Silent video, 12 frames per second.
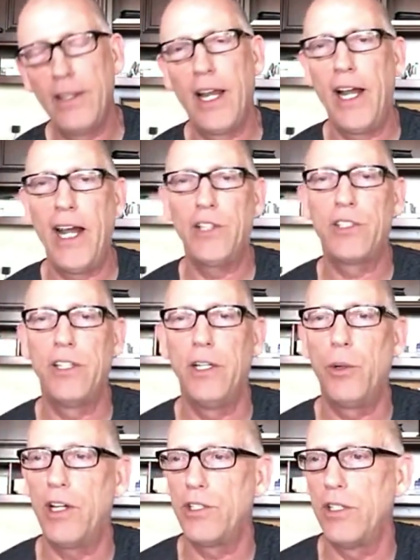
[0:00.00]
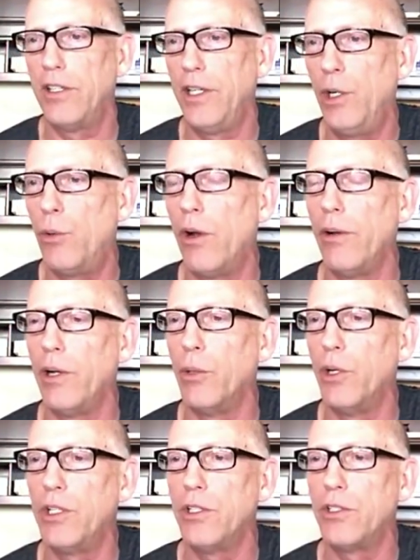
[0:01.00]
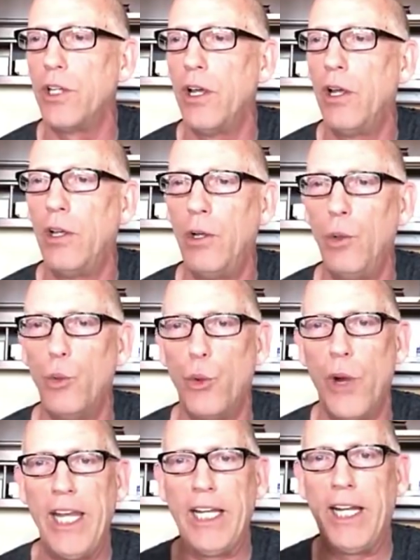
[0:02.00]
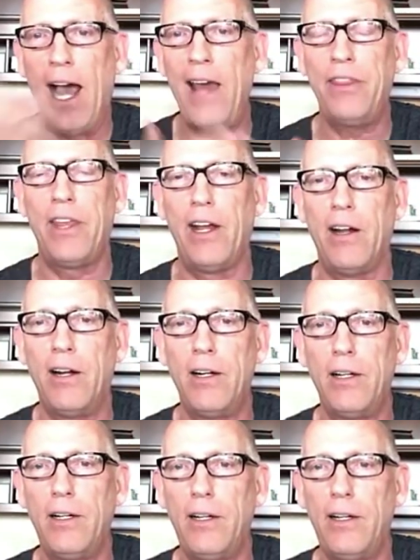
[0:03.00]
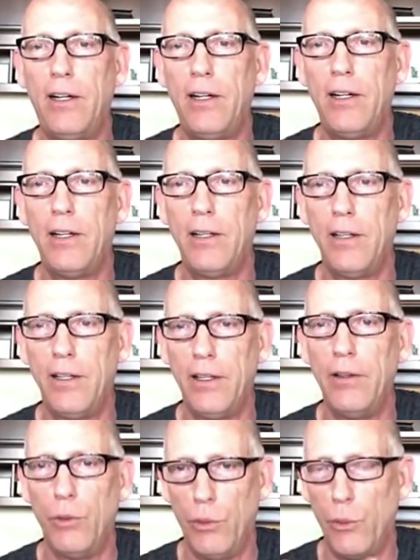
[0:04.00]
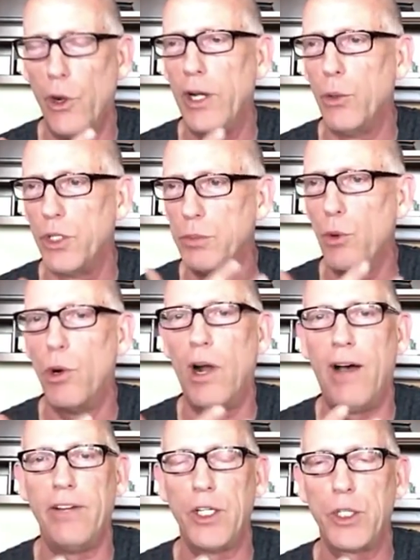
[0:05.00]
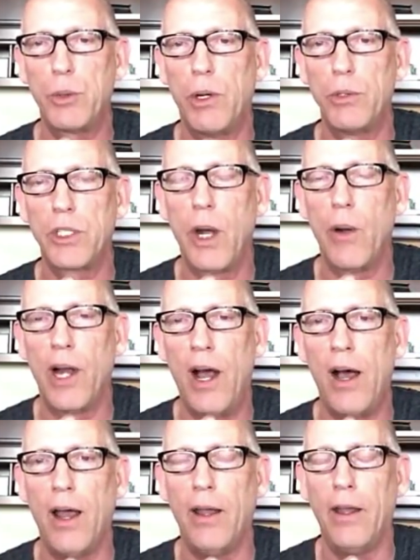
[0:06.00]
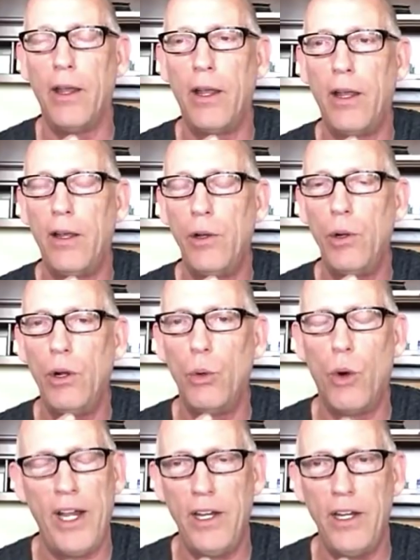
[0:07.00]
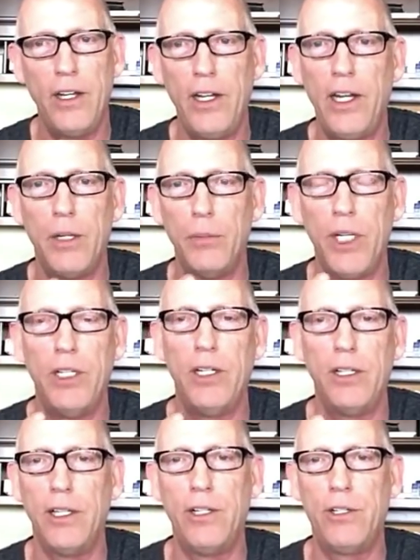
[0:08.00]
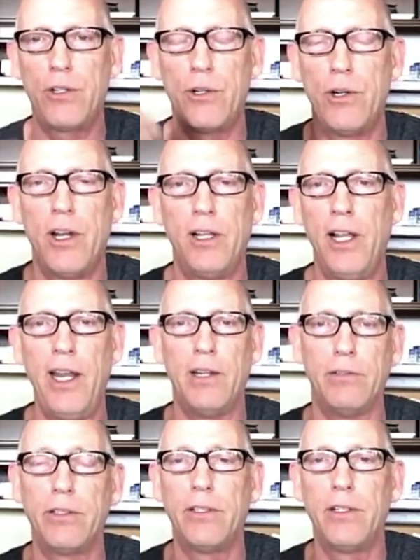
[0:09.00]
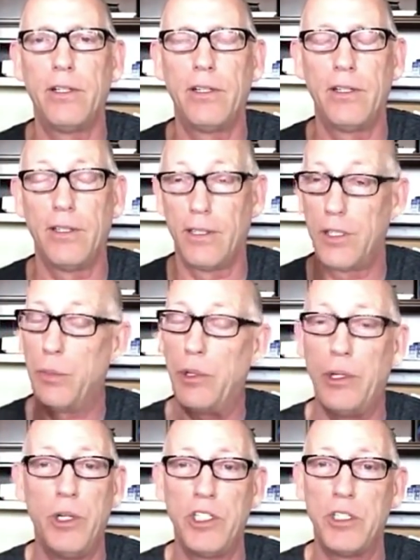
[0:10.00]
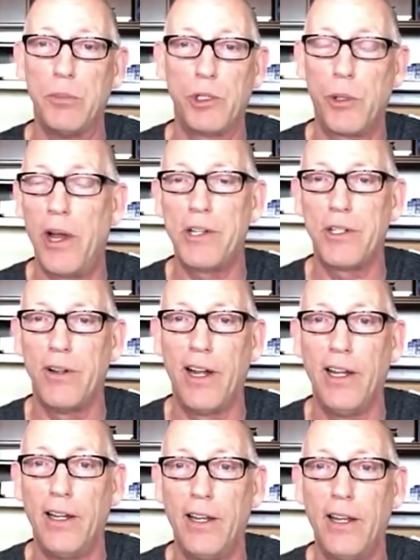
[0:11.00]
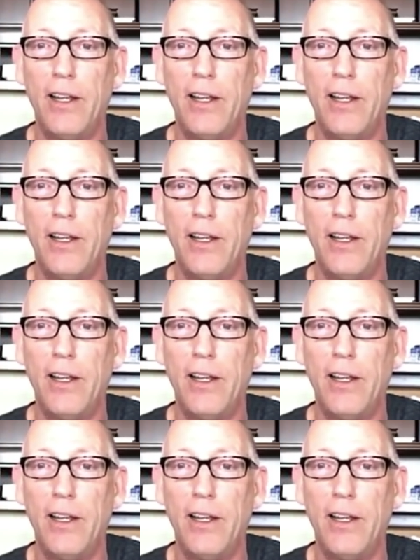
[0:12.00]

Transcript: Then I asked the question that you're wondering, which is, when he got there, when it was more obvious what was going on, why didn't he immediately turn and leave? That's a pretty reasonable question, right?